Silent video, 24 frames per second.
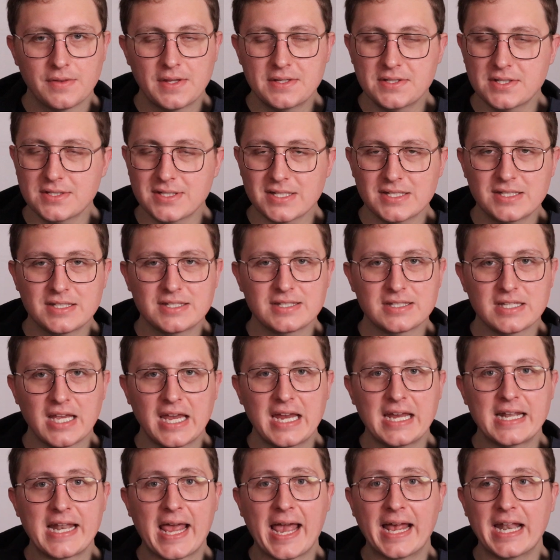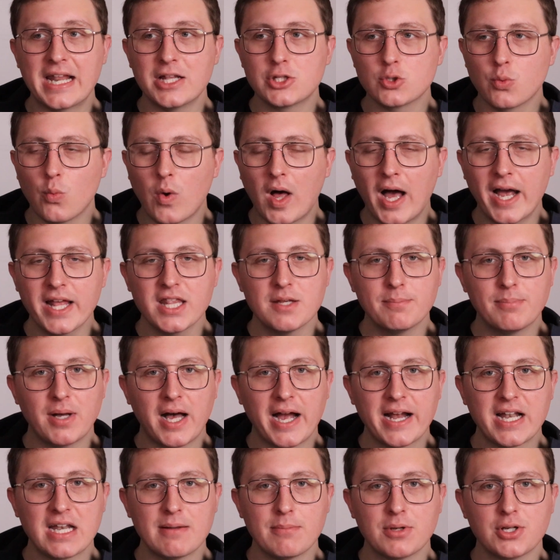This is insane, and it's why the
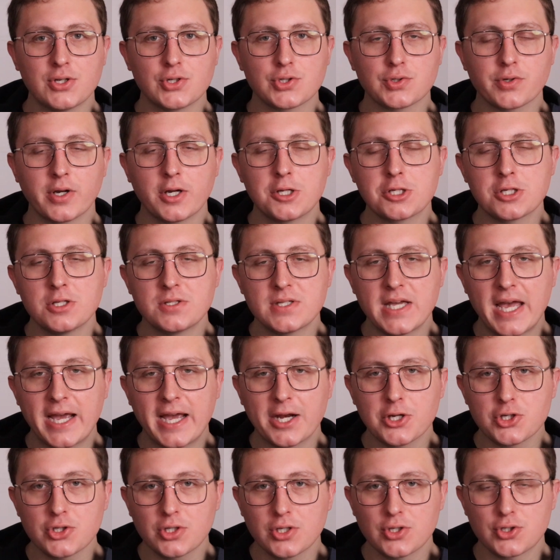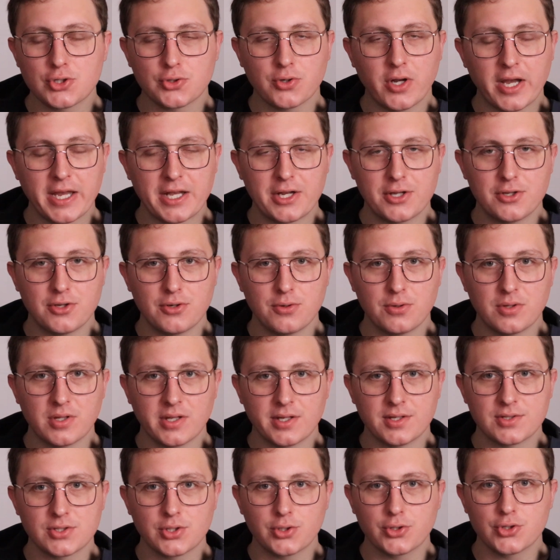Biden administration's actually trying to do
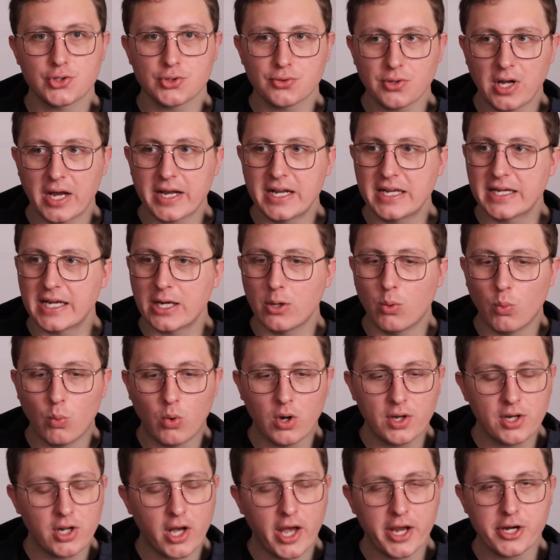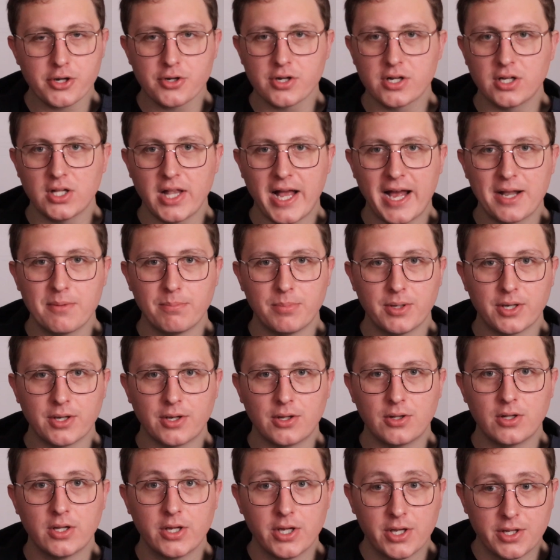this. They're trying to get one ironclad
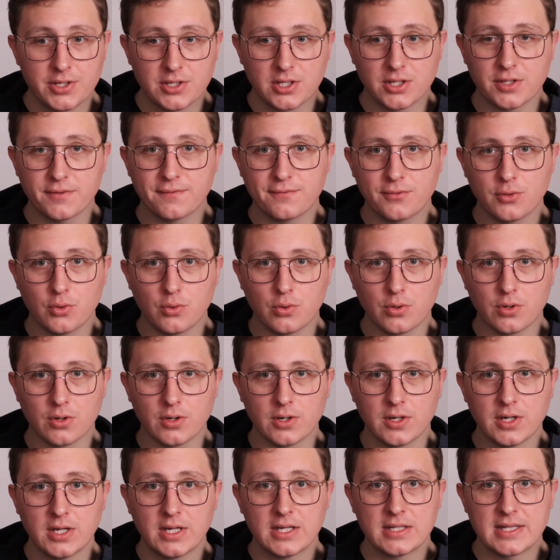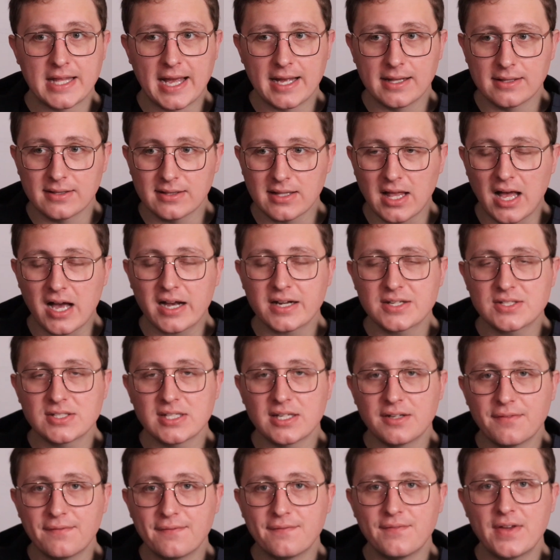bill to the floor that locks
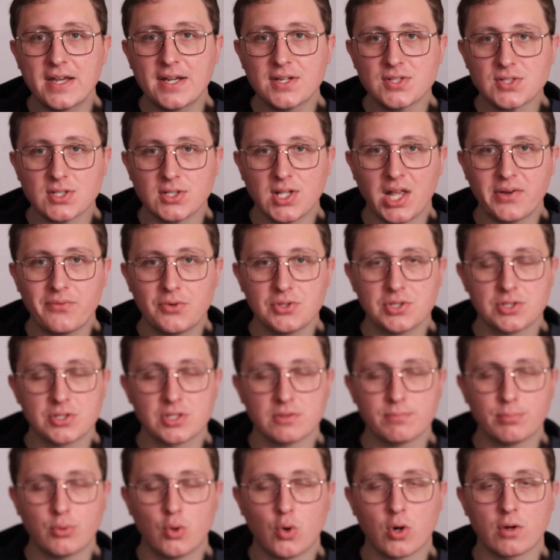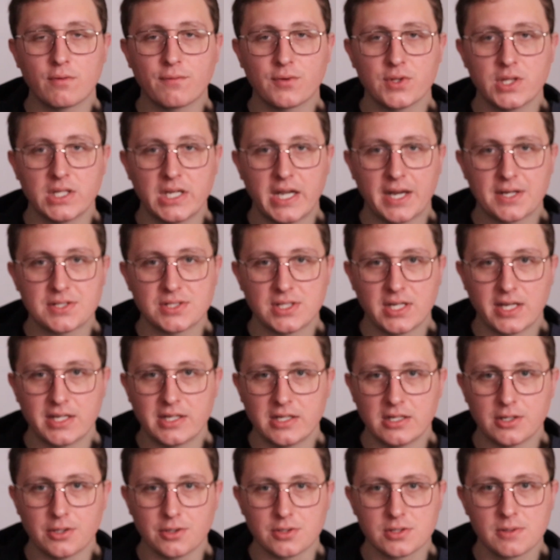in fixed levels of support for the next 10
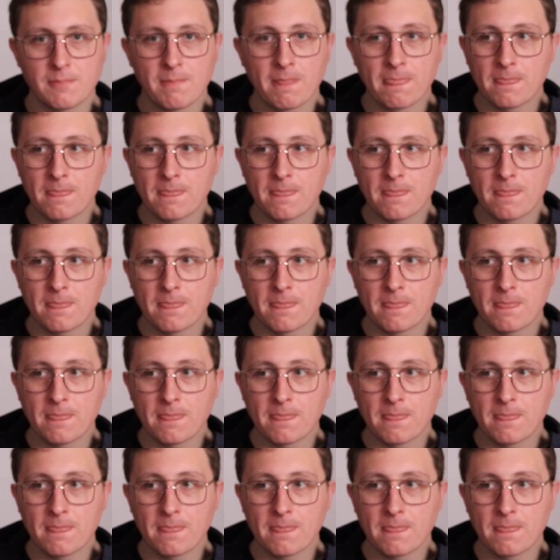years.